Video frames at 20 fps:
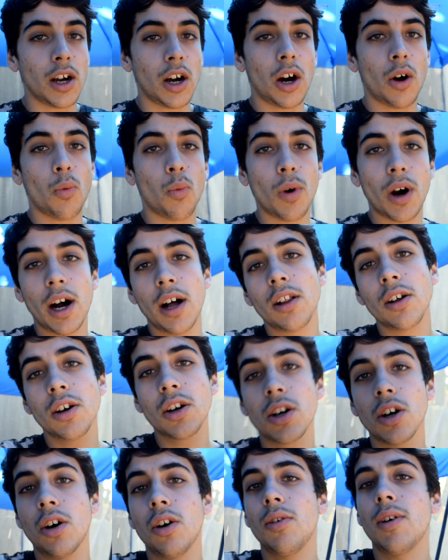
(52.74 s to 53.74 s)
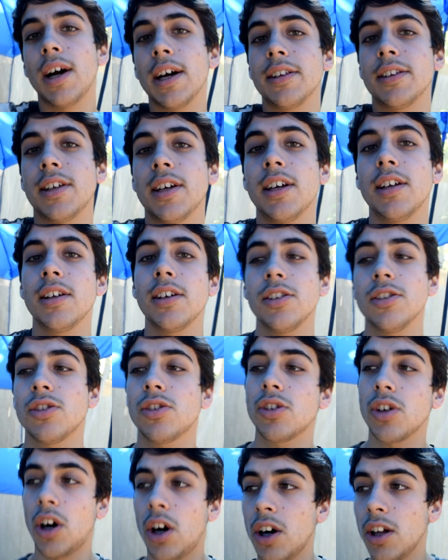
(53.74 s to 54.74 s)
A while ago, I did
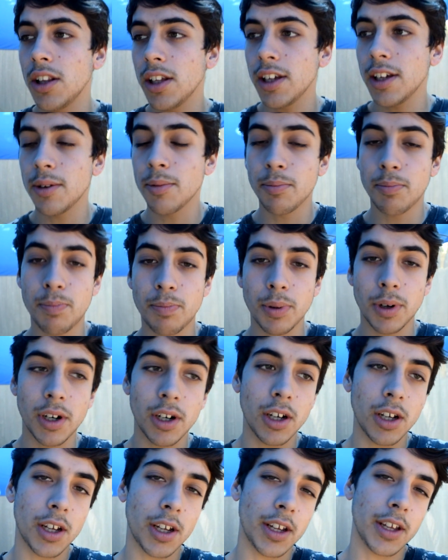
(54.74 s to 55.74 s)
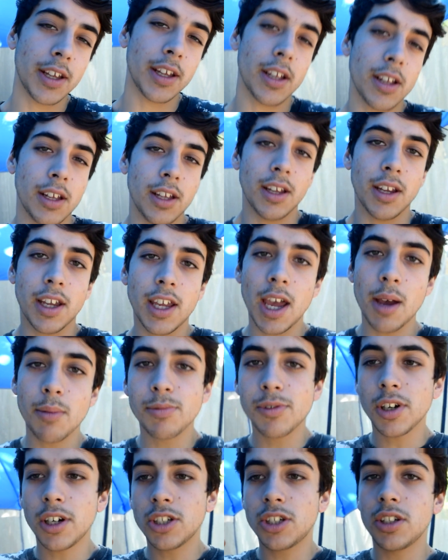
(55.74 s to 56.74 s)
install it, but it
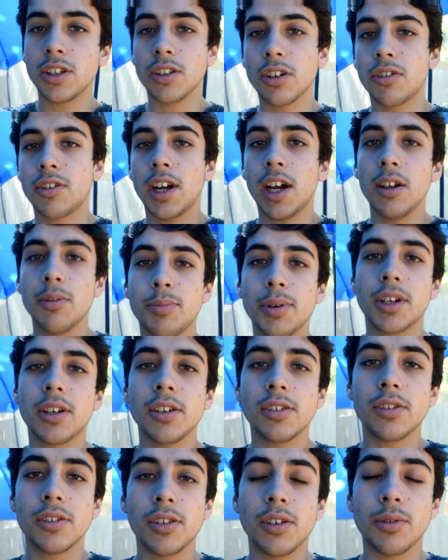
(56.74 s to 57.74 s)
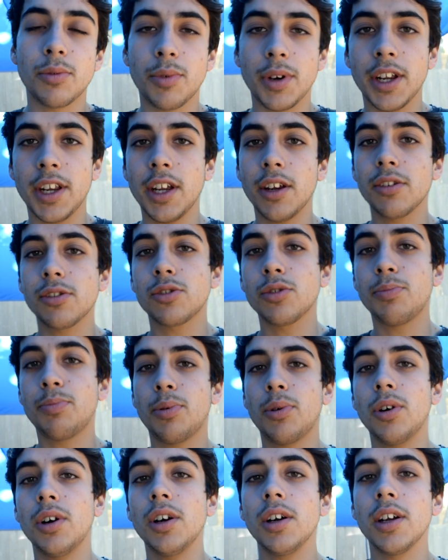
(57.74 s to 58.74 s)
kept touching the ground because of the radiator
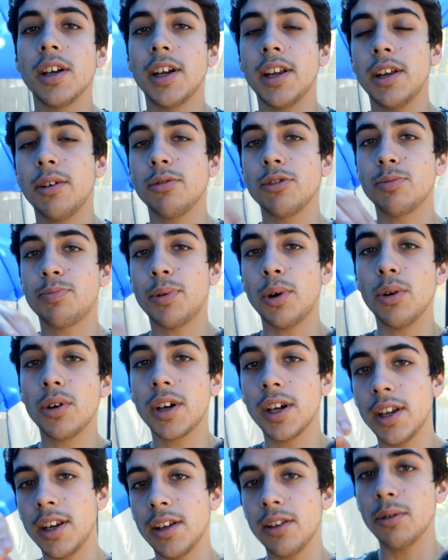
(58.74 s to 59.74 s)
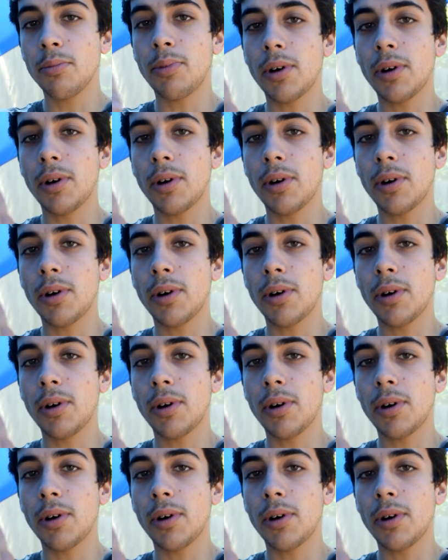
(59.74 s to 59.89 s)
support and it was broken in the